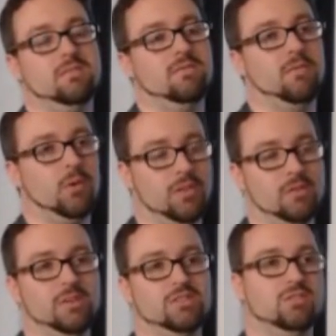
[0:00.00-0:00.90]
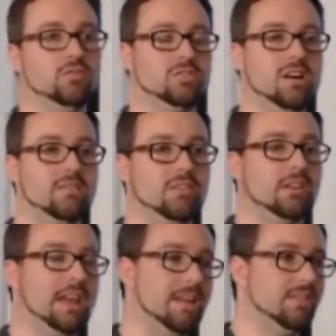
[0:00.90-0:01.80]
for the original Java
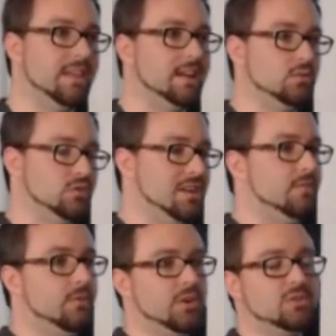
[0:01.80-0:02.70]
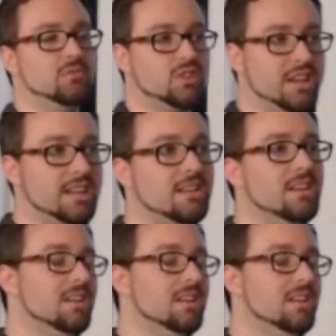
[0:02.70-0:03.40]
and the actual Java virtual machine.